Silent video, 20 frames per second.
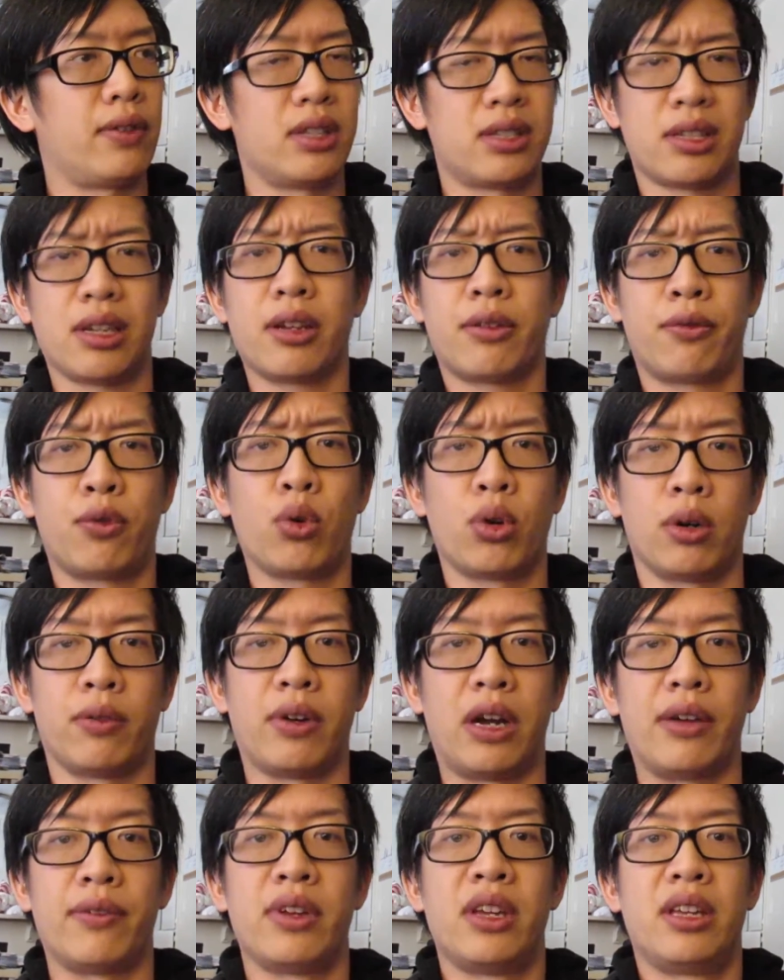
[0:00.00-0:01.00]
It's like 4 or
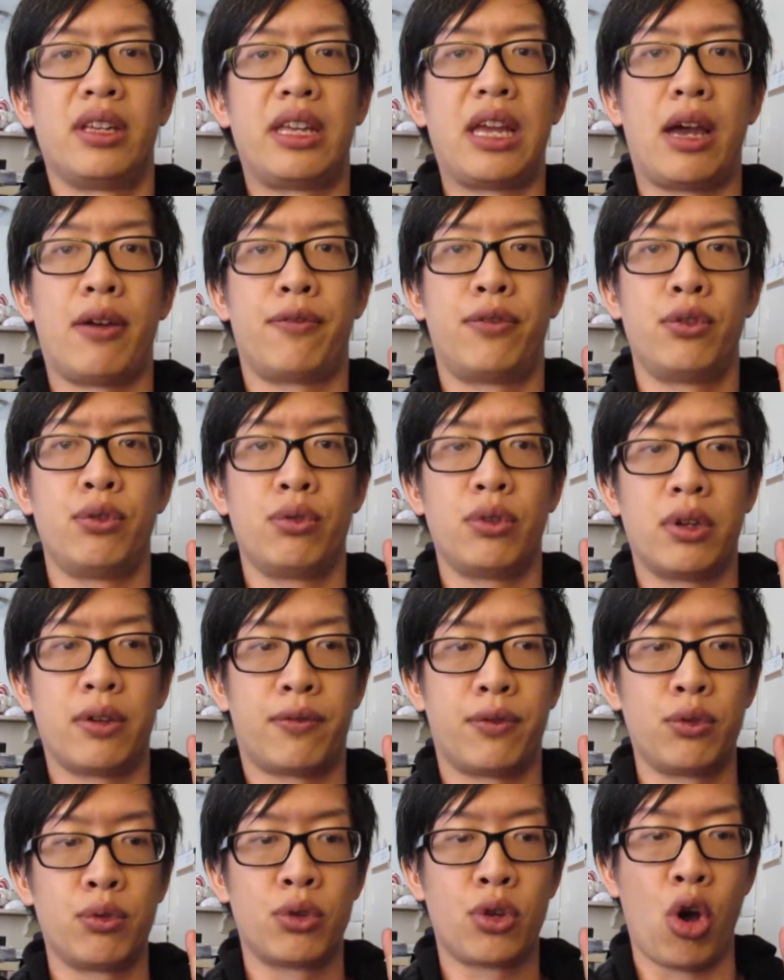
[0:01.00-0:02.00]
5. Yeah, if
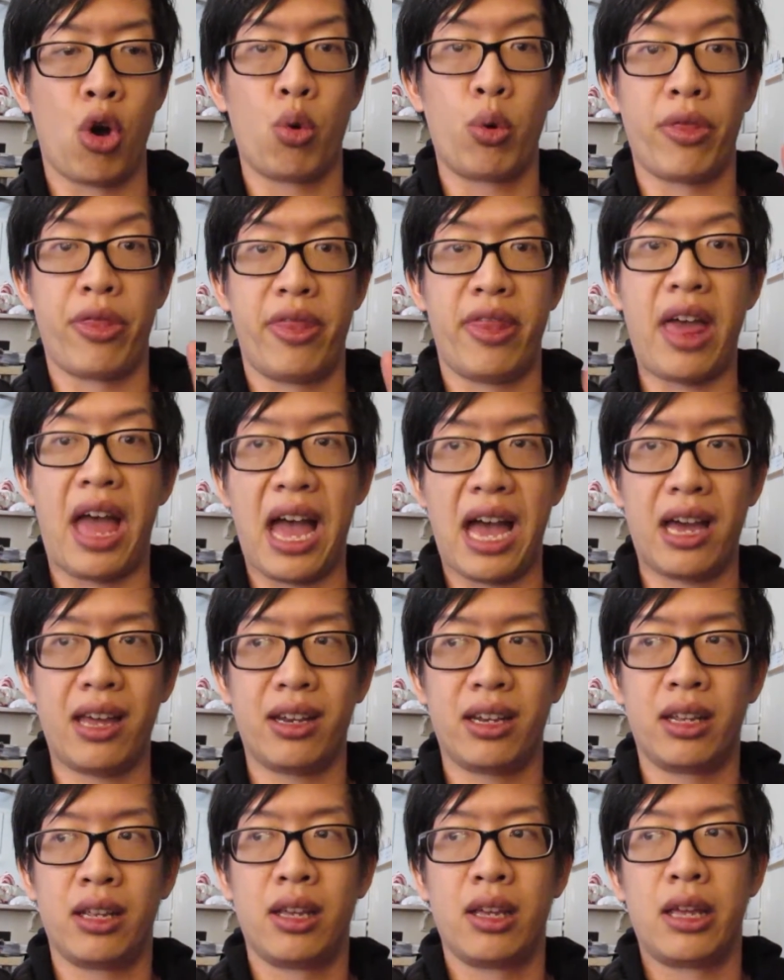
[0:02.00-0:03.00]
you go with that,
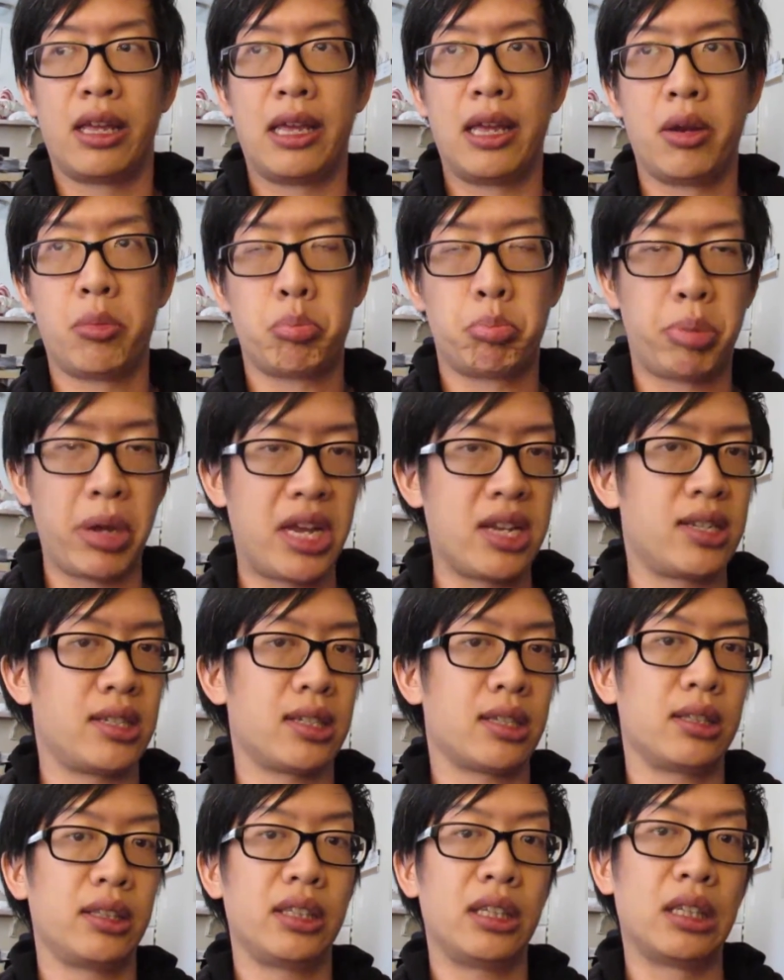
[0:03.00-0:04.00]
it
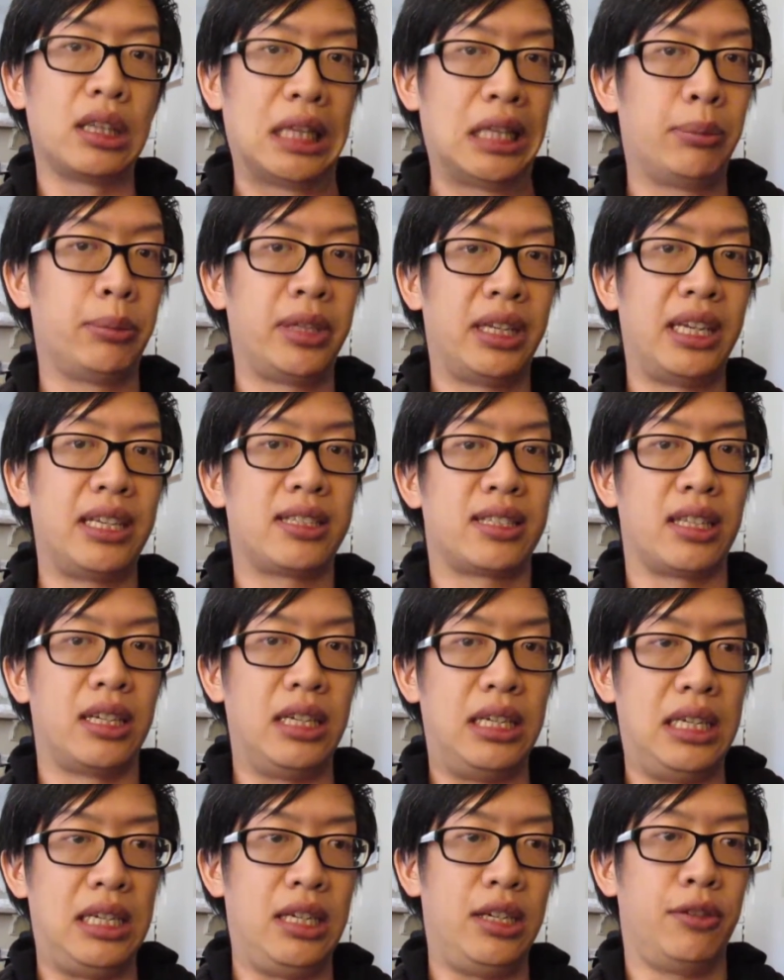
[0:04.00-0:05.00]
basically eliminates the
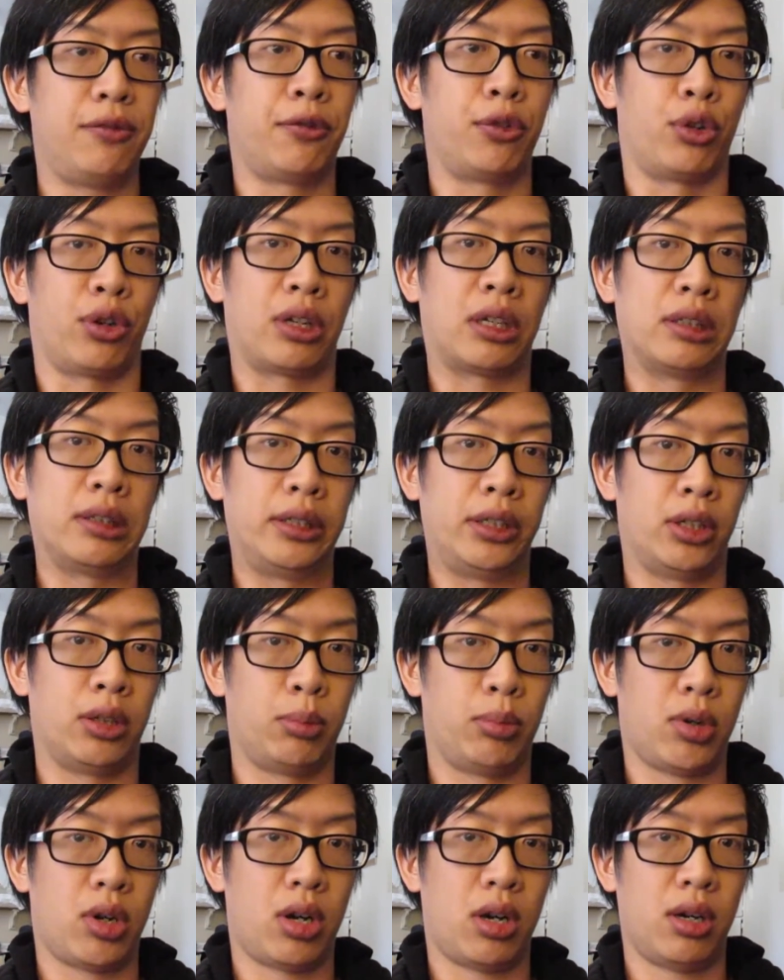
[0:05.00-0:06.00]
need for a clear
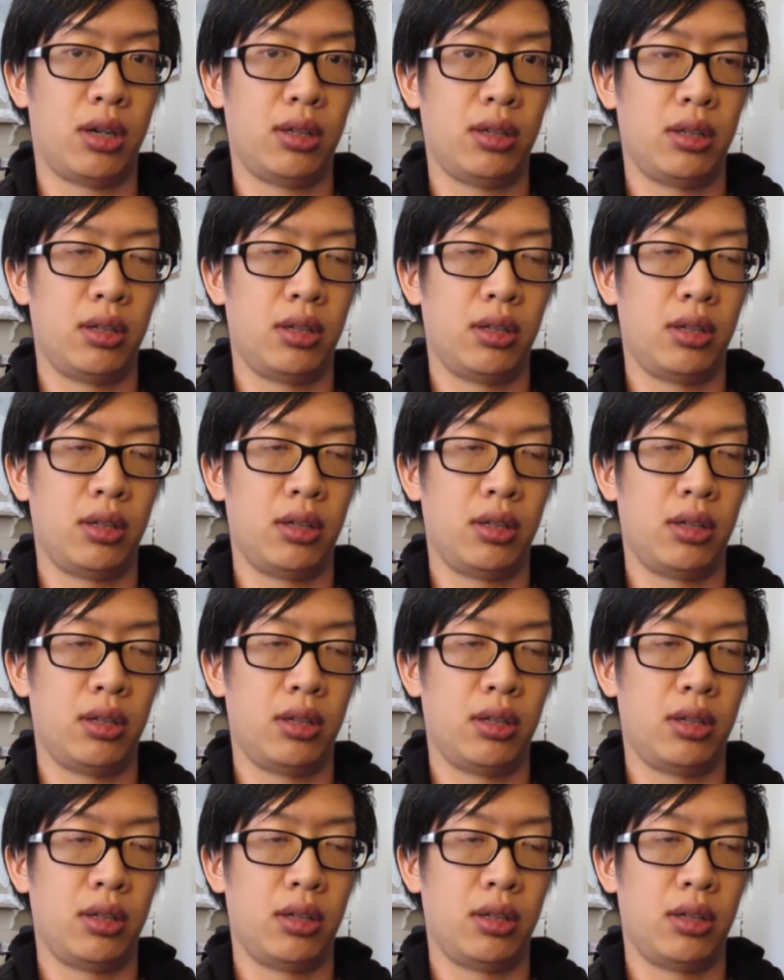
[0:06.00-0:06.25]
bra.